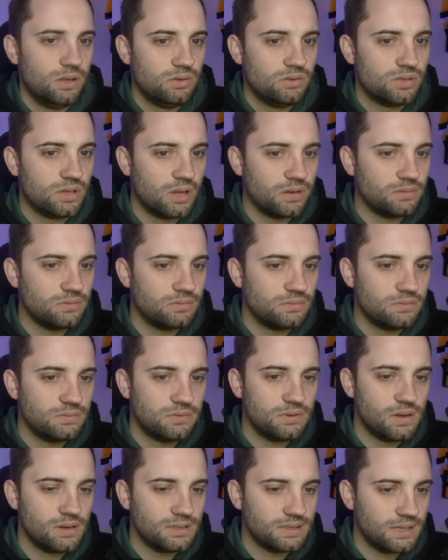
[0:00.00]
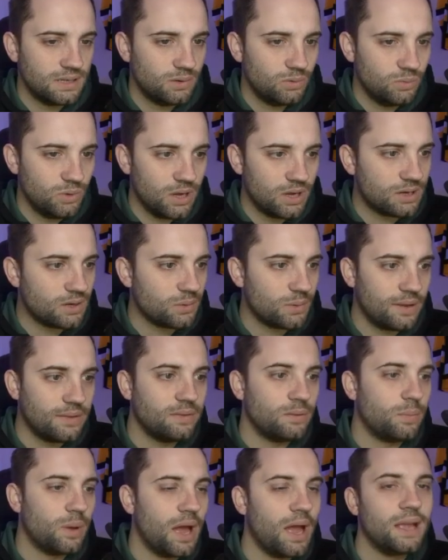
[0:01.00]
So nice little work around
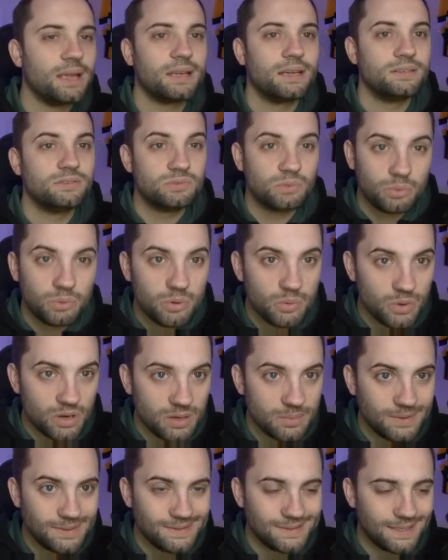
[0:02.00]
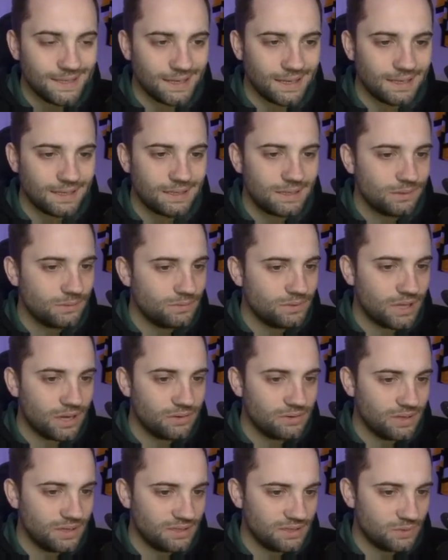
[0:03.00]
the back. What we want to be seeing.
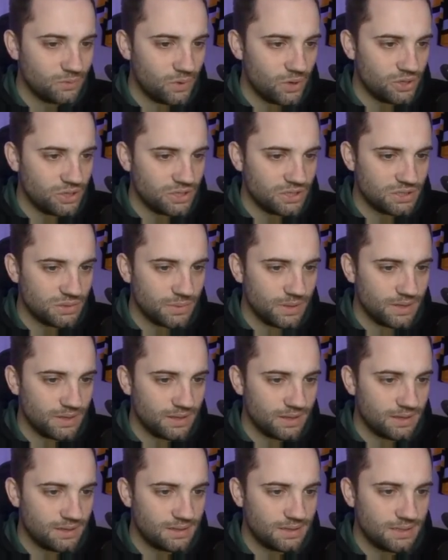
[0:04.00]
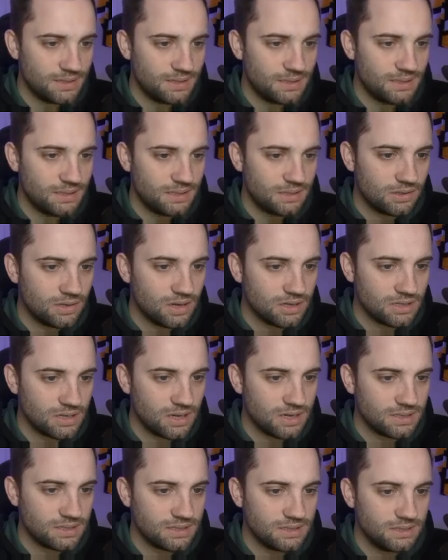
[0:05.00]
Don't need to rush into anything.
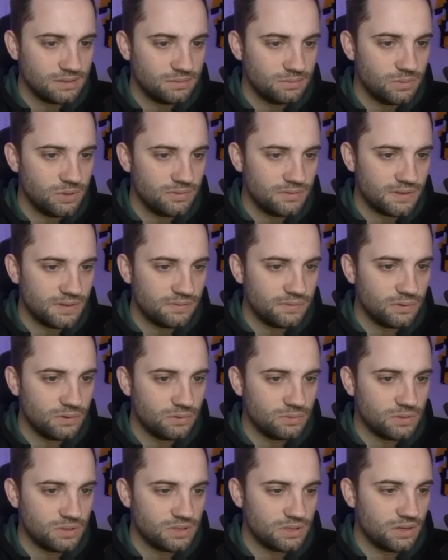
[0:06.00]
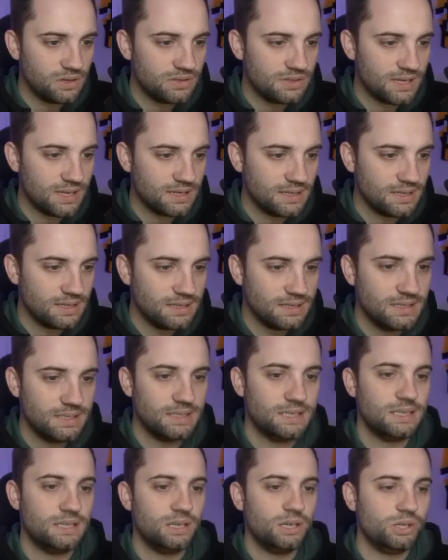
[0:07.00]
Goddard moves it forward. Hosanna.
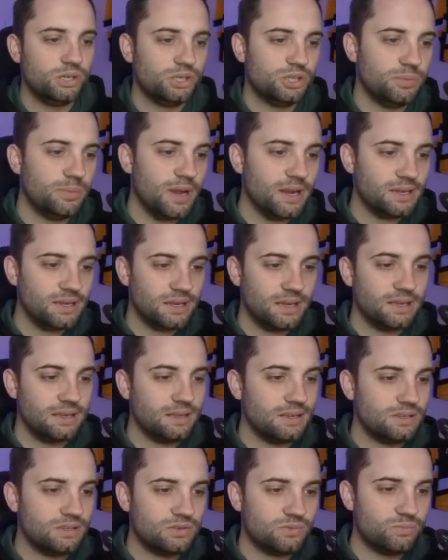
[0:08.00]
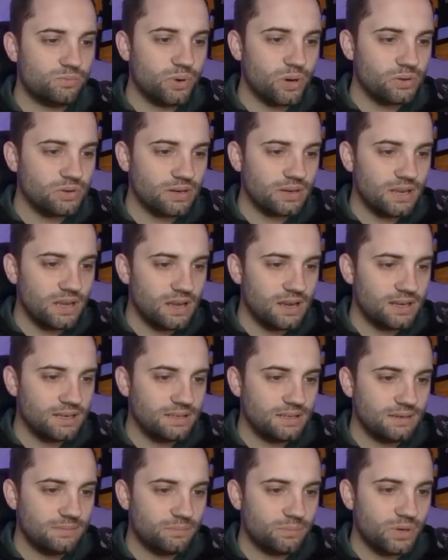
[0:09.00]
Shamanga broke the line.
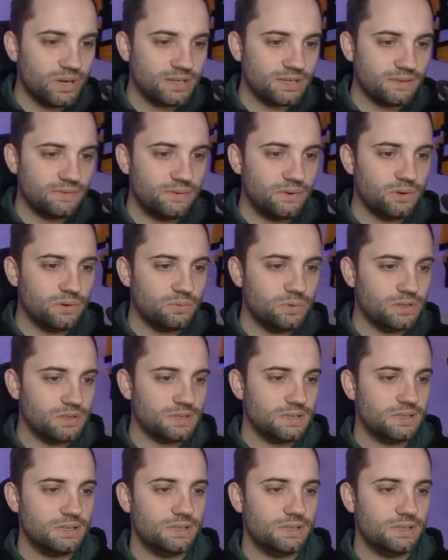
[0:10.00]
Brings it forward.